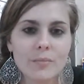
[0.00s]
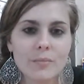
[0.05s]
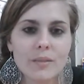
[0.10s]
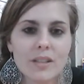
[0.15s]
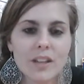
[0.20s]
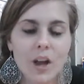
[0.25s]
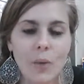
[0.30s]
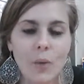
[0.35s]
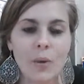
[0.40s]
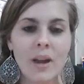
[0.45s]

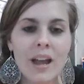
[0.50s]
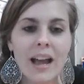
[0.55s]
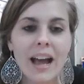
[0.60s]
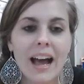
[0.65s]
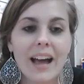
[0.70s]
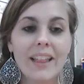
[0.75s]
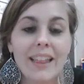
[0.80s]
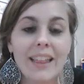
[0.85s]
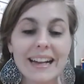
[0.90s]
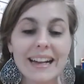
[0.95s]
So,
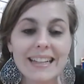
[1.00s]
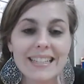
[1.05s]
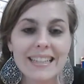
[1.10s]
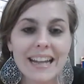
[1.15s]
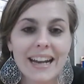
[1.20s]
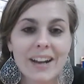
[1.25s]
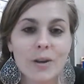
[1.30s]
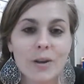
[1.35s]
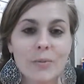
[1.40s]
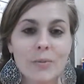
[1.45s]
like I
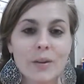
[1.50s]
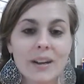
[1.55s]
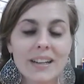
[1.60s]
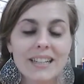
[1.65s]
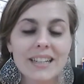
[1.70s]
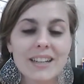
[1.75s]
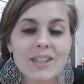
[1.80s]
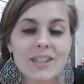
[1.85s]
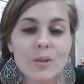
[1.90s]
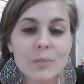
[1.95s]
said, I hope you guys
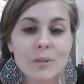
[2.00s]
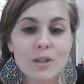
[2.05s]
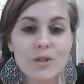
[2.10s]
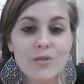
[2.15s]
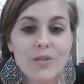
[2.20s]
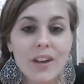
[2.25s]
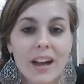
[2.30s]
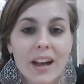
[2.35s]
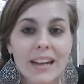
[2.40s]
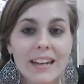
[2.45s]
had so much
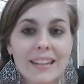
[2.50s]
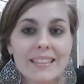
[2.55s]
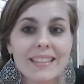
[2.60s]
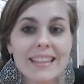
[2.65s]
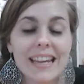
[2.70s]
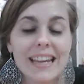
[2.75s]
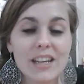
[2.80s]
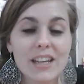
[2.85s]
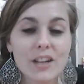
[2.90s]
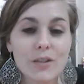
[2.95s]
fun, and
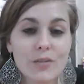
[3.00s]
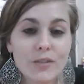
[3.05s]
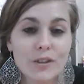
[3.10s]
thank you for